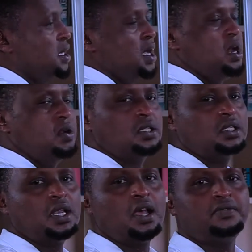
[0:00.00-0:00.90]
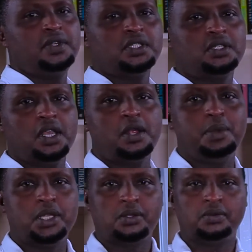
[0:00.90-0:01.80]
cannot have this
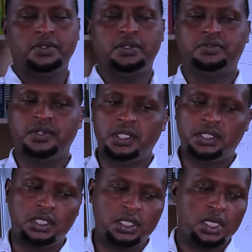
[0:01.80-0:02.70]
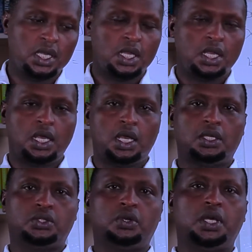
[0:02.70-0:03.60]
element of infinity,
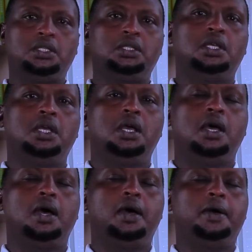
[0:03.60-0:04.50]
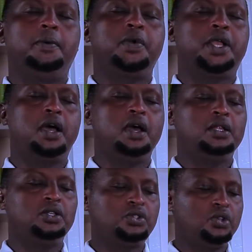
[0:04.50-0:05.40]
so that we
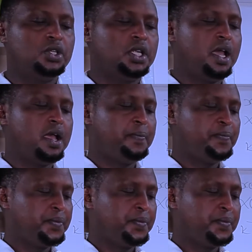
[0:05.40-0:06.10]
can. So they are